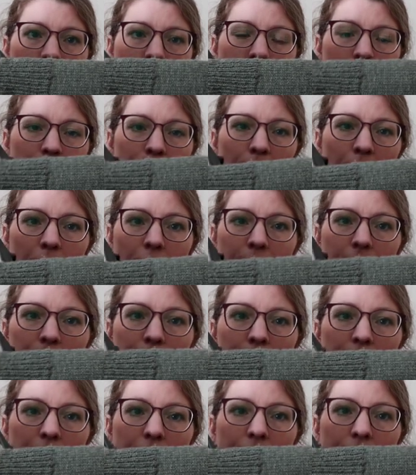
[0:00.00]

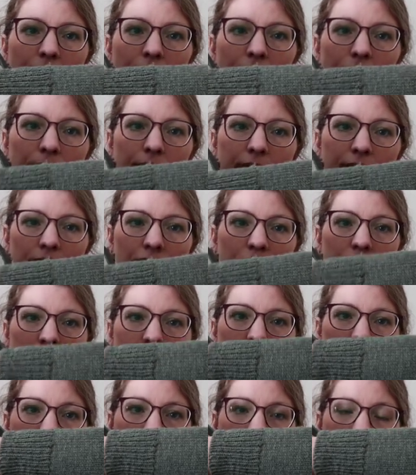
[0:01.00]
compartment here, which
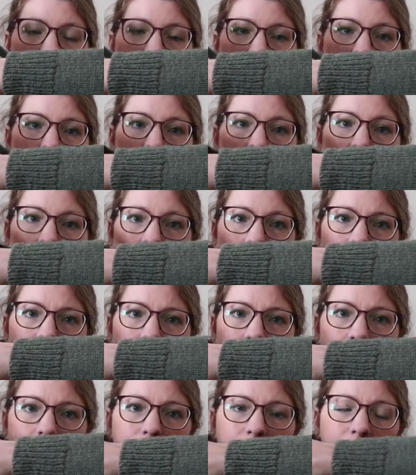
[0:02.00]
I
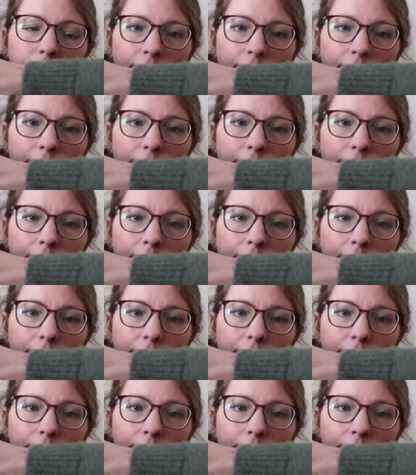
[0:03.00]
love.